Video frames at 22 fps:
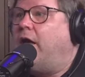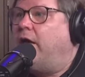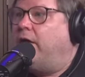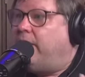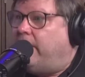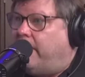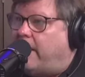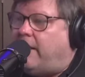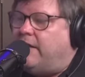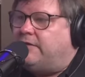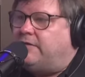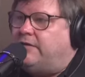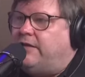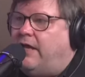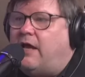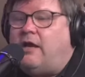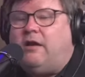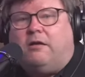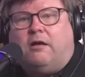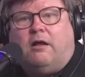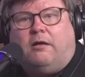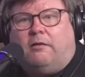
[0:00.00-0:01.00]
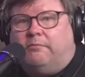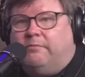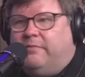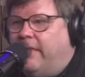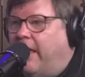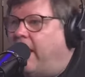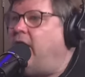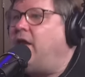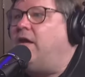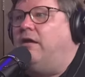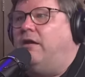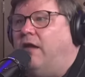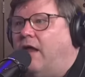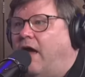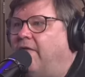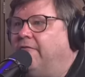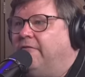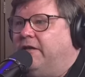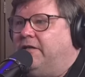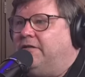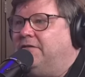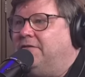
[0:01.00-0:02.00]
yes, then they
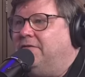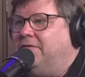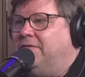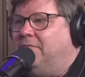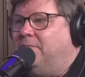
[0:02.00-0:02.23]
love it.